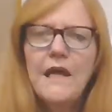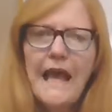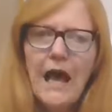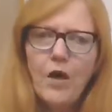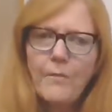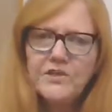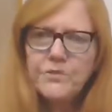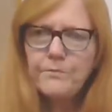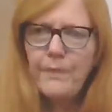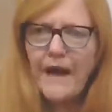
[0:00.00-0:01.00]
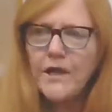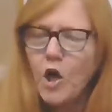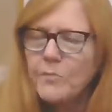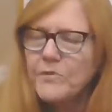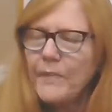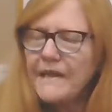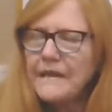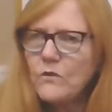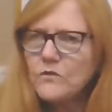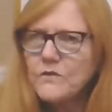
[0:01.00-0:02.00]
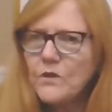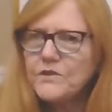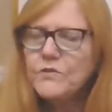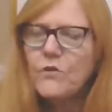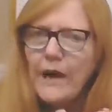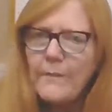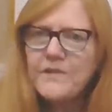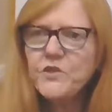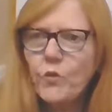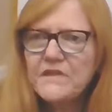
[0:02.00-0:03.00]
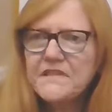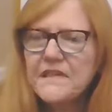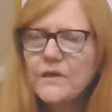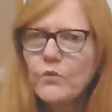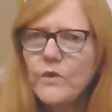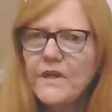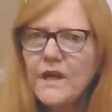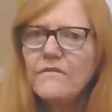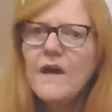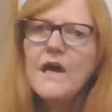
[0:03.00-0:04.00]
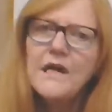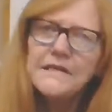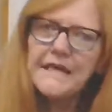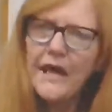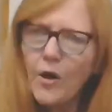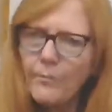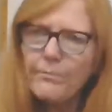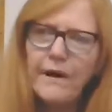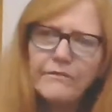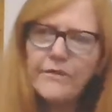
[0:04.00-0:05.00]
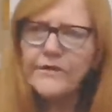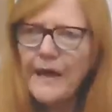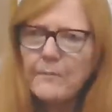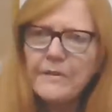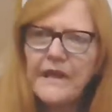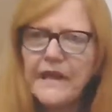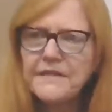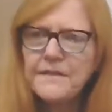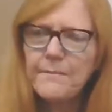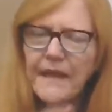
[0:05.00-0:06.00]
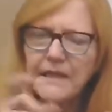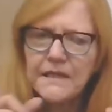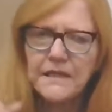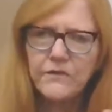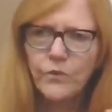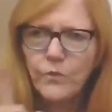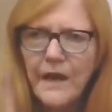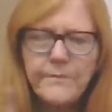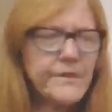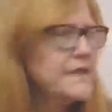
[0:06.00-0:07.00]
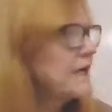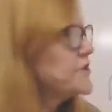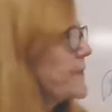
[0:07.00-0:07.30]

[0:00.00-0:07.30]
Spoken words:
how much bicarb your body holds on to or how much it wants to get rid of to help buffer that blood to make it in the right pH